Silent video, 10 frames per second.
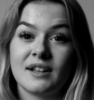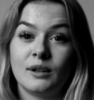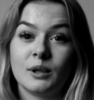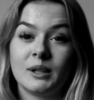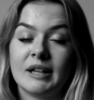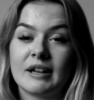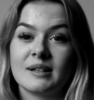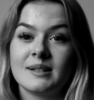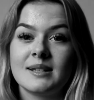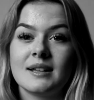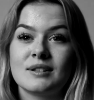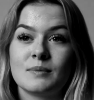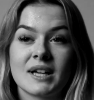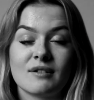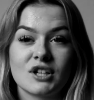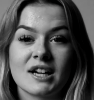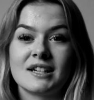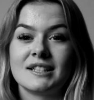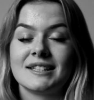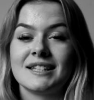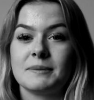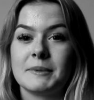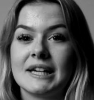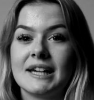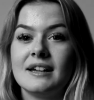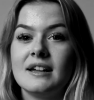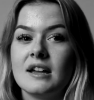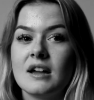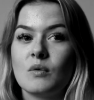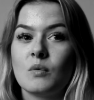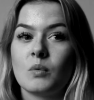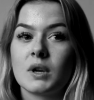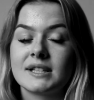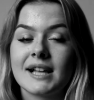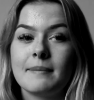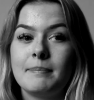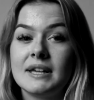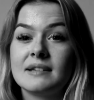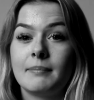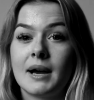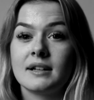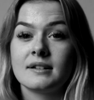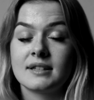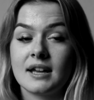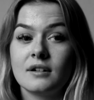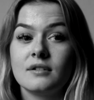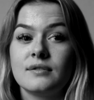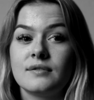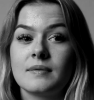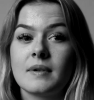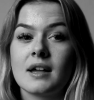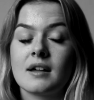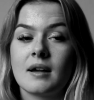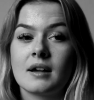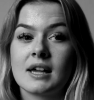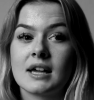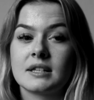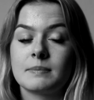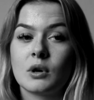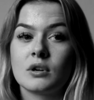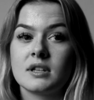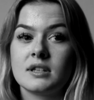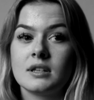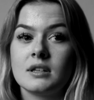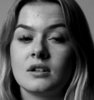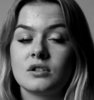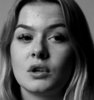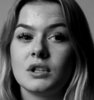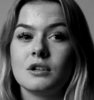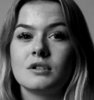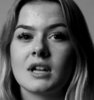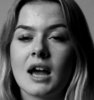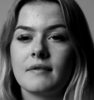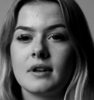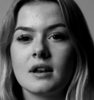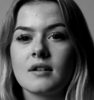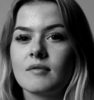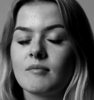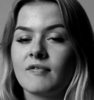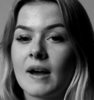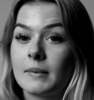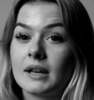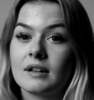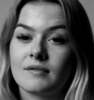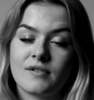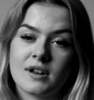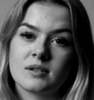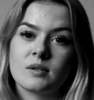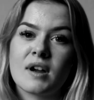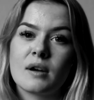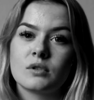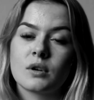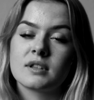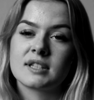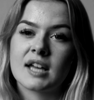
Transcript: the loneliness. Sometimes you can't anticipate what it's like being by yourself, I guess, because you're so used to having family and friends around all the